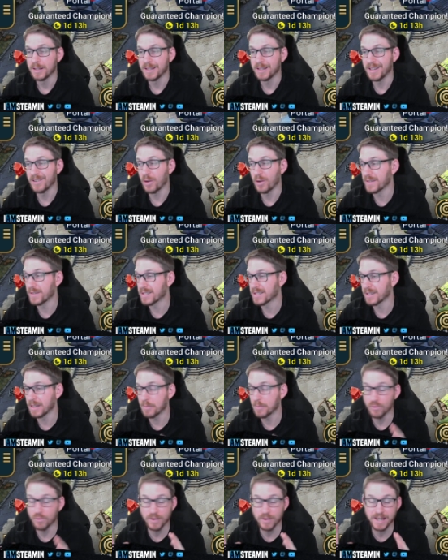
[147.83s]
Now,
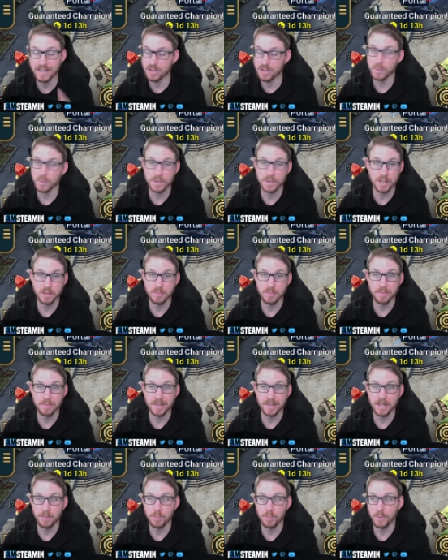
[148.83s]
obviously, Raid's always going to be
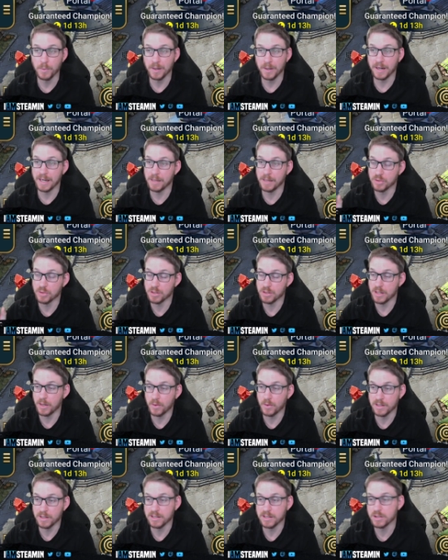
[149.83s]
my number one game just
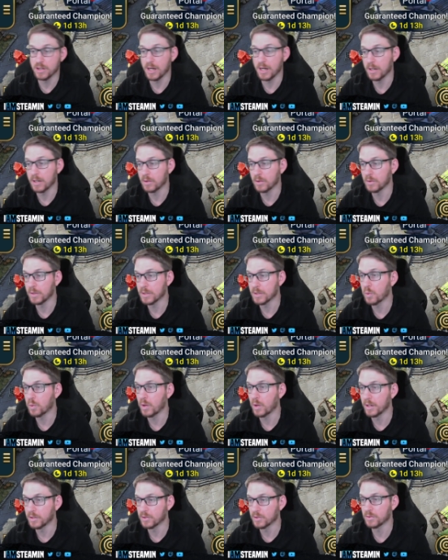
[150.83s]
now on this channel. It's
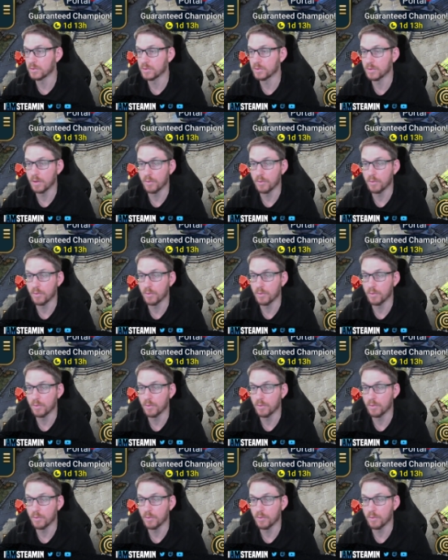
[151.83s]
what I do.